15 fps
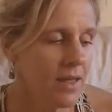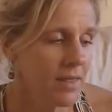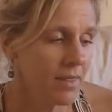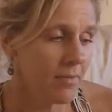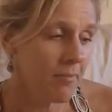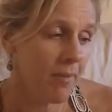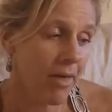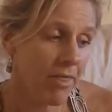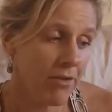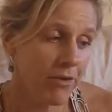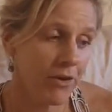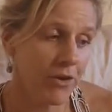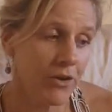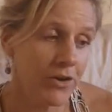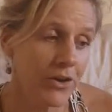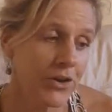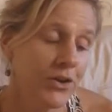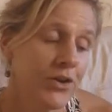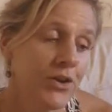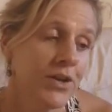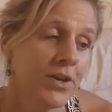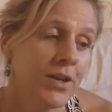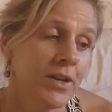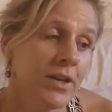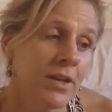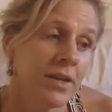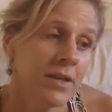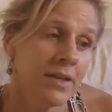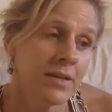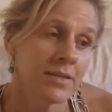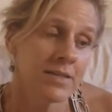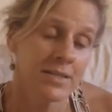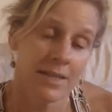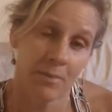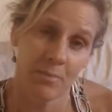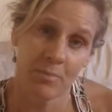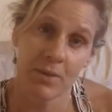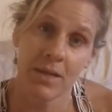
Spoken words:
The mother could step